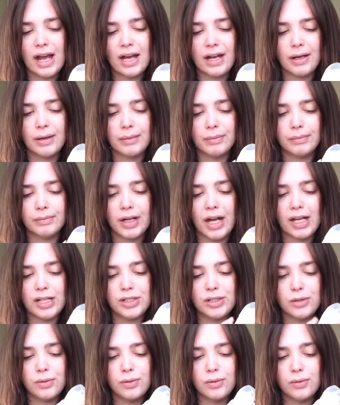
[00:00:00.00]
I
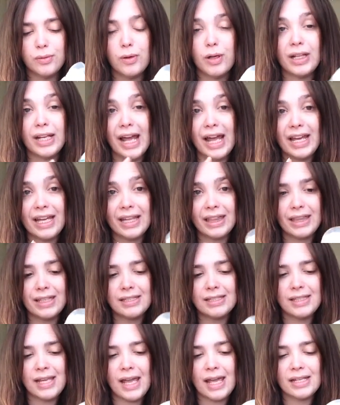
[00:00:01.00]
do like the
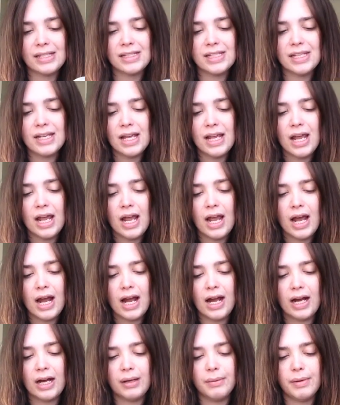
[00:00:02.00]
scent,
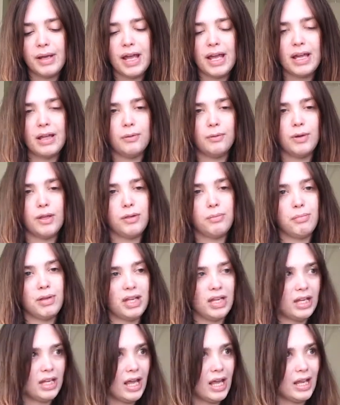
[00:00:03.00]
and with
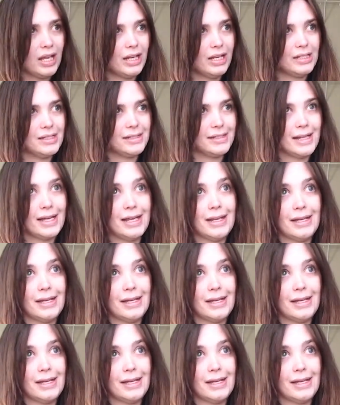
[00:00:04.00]
me, and